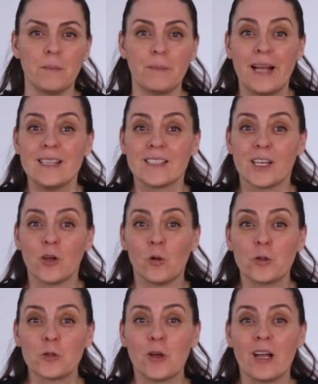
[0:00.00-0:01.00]
Plants can
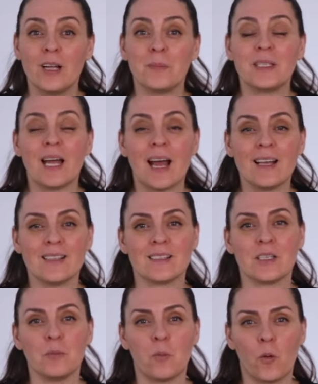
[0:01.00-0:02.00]
also help enhance
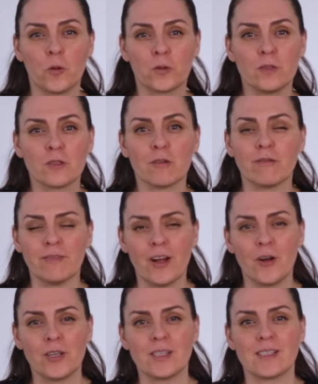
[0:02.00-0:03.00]
the importance of
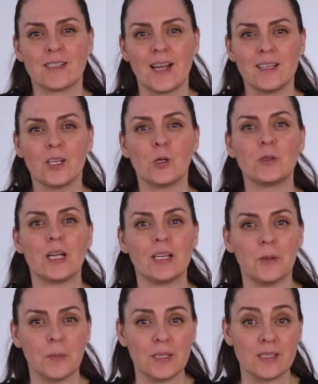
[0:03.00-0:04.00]
various standalone
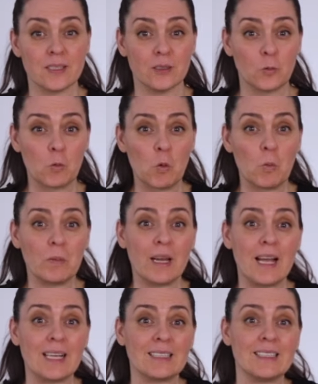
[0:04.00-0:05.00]
elements in the room,
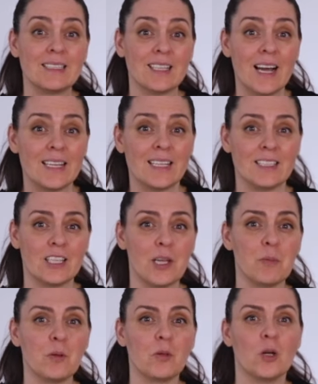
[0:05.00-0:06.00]
like the dining
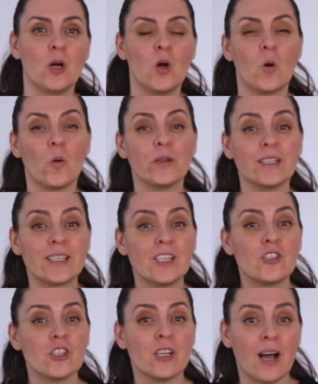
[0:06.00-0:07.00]
table or the
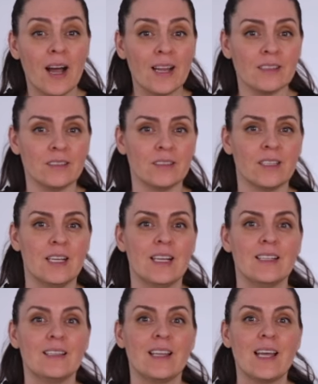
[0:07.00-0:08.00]
kitchen island.
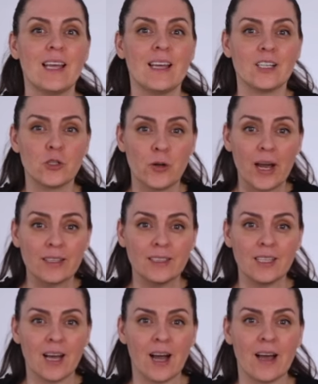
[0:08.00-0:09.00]
They attract
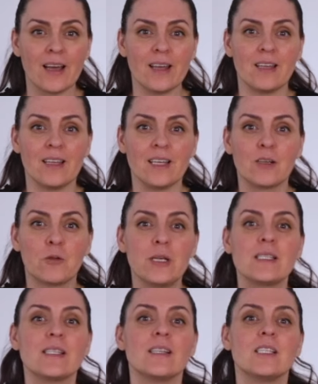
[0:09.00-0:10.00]
the eye,
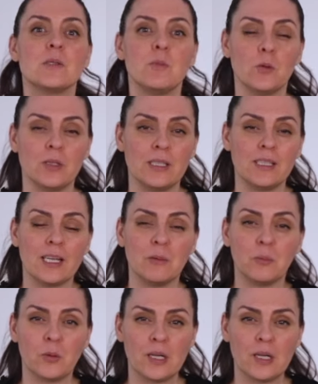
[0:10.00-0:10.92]
increasing its beauty and